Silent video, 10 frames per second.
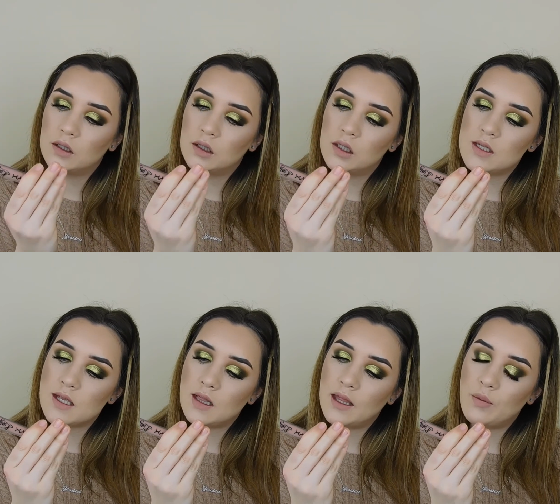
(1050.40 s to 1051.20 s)
is it a
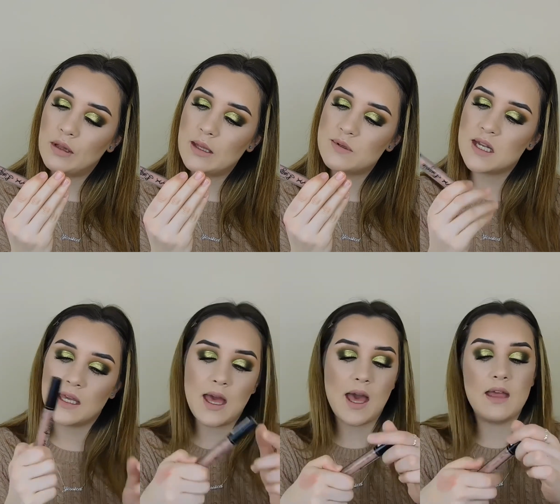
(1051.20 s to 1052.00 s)
liquid lipstick?
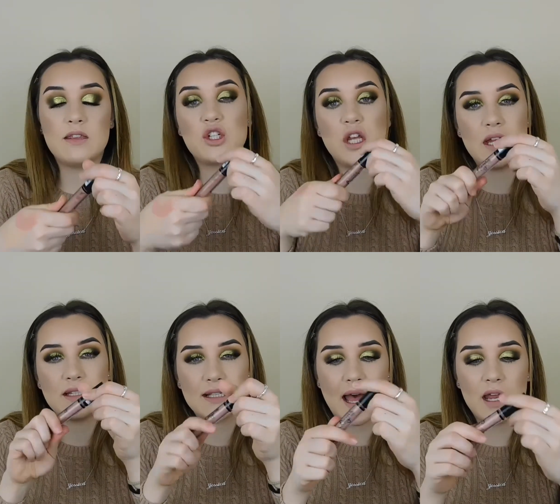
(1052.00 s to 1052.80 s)
Yeah, in the shade
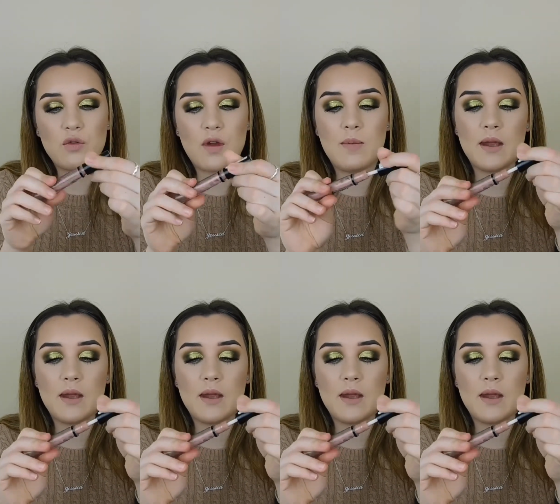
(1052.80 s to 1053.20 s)
Satin Ribbon.